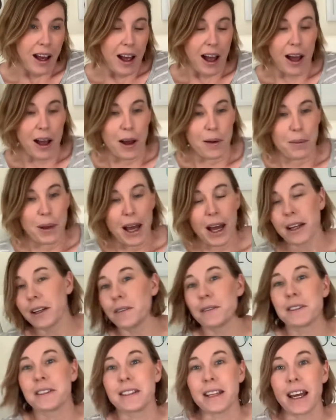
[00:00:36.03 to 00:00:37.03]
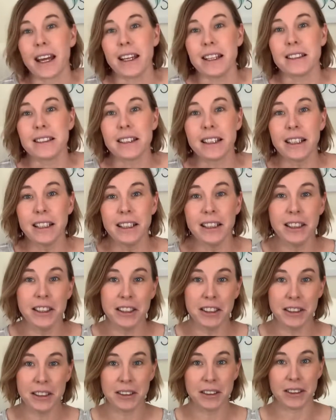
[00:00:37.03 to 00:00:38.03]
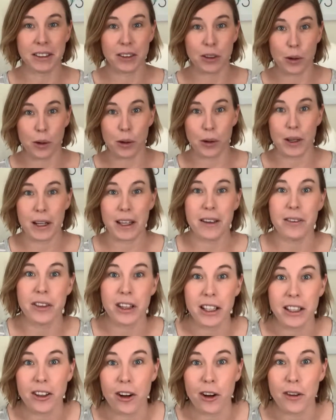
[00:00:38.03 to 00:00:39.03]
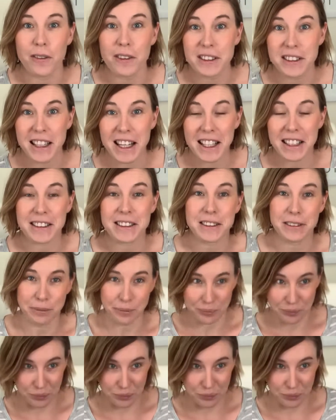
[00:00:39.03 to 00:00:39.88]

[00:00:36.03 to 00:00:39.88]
out of state or even overseas.